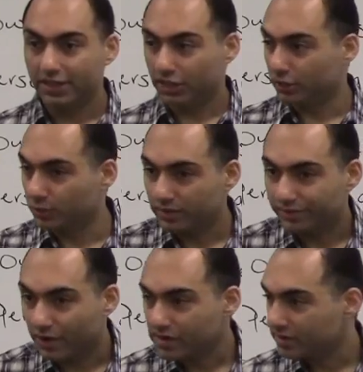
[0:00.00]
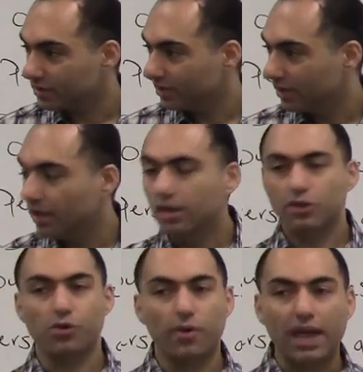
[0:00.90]
You do it first,
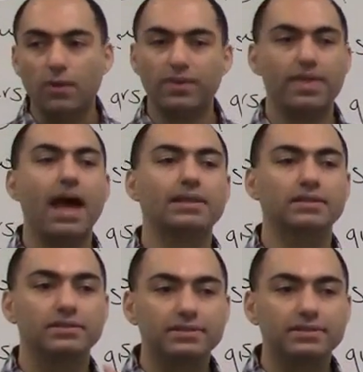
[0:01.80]
you're okay with that,